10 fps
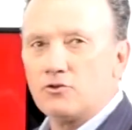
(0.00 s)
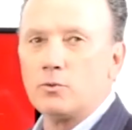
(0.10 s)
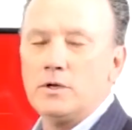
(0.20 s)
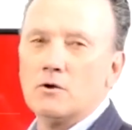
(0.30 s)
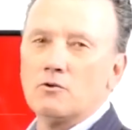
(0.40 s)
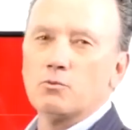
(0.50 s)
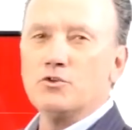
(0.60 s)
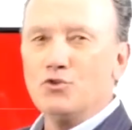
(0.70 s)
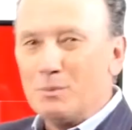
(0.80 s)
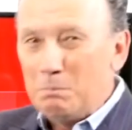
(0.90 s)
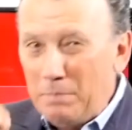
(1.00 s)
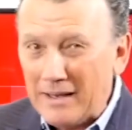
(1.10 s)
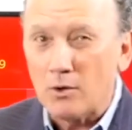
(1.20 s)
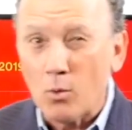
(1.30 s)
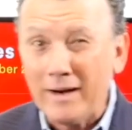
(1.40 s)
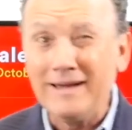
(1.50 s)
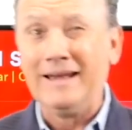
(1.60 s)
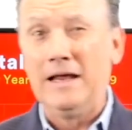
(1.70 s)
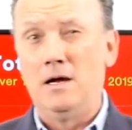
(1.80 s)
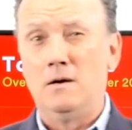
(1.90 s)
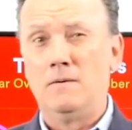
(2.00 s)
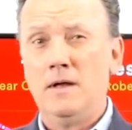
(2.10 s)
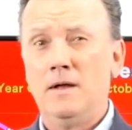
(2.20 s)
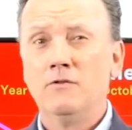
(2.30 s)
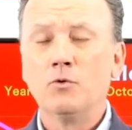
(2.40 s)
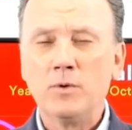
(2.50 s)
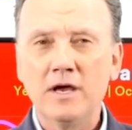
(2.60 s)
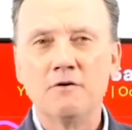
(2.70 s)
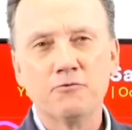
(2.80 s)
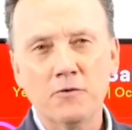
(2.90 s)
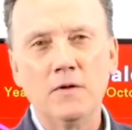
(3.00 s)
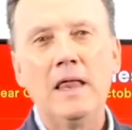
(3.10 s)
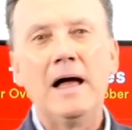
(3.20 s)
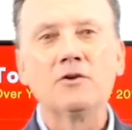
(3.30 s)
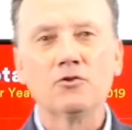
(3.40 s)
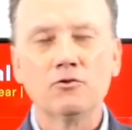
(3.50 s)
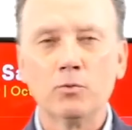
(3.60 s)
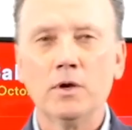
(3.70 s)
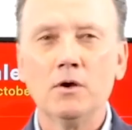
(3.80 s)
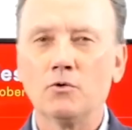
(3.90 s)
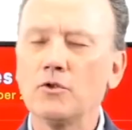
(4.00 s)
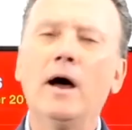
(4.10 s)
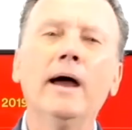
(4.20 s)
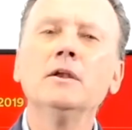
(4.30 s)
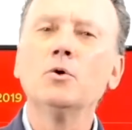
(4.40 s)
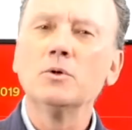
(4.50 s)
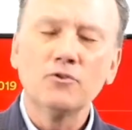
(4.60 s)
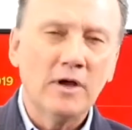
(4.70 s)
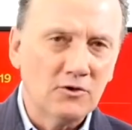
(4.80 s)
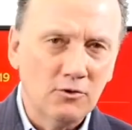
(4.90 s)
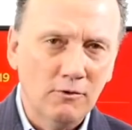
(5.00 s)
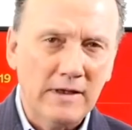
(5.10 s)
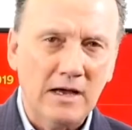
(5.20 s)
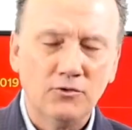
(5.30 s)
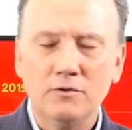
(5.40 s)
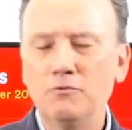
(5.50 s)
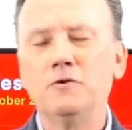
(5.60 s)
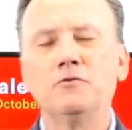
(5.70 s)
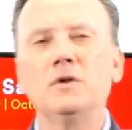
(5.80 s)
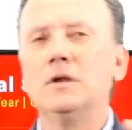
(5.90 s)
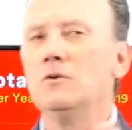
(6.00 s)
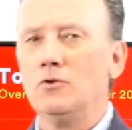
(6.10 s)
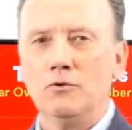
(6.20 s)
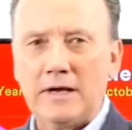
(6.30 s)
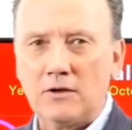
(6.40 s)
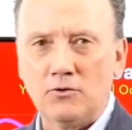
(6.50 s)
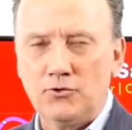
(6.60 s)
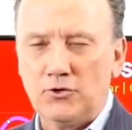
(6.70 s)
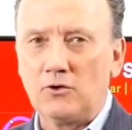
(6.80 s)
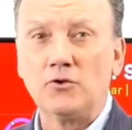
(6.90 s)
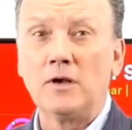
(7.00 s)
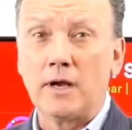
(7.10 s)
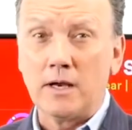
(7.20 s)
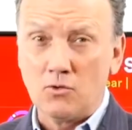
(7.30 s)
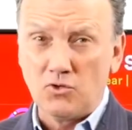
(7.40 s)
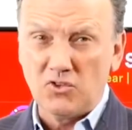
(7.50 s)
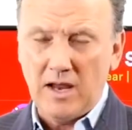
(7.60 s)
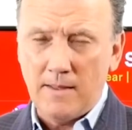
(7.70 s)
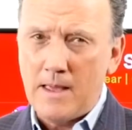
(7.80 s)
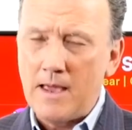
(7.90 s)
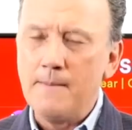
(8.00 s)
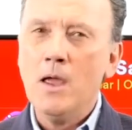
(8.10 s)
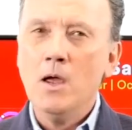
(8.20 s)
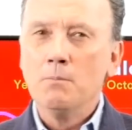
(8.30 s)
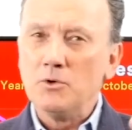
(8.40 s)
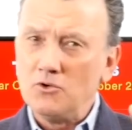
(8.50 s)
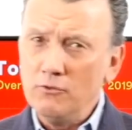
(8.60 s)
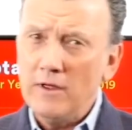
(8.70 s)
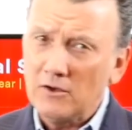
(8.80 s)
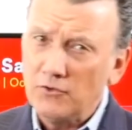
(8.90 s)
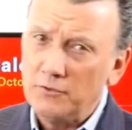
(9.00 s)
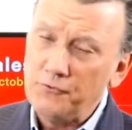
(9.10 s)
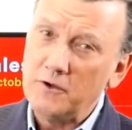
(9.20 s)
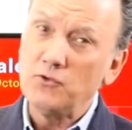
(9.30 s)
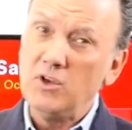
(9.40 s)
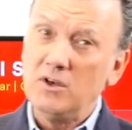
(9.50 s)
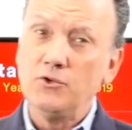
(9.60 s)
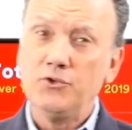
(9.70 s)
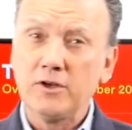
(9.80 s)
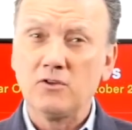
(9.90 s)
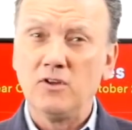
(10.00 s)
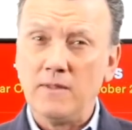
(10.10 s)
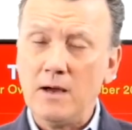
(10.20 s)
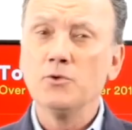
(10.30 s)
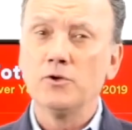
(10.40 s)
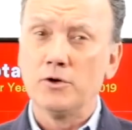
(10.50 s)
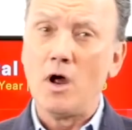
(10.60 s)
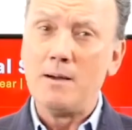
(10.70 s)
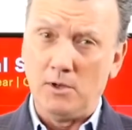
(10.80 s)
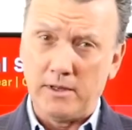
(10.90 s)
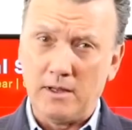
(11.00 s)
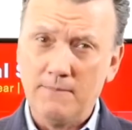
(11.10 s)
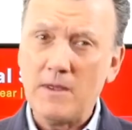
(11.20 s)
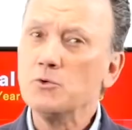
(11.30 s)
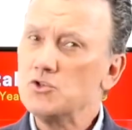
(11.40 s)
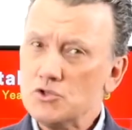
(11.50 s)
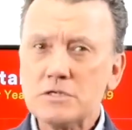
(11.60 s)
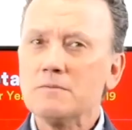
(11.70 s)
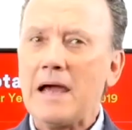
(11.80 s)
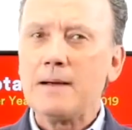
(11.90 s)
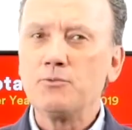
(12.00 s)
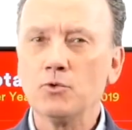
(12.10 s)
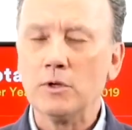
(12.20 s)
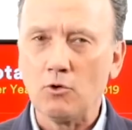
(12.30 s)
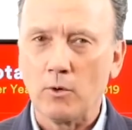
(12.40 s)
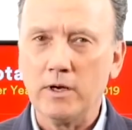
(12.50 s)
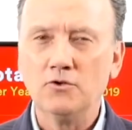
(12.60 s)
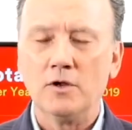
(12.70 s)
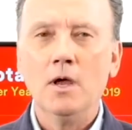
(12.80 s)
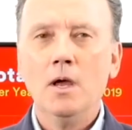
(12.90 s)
3 years, we're doing better right now than we have for the last 3 years. I know it's not 2015 and 2016, I understand that, but 2015 and 16, that was an anomaly. That was just absolutely crazy.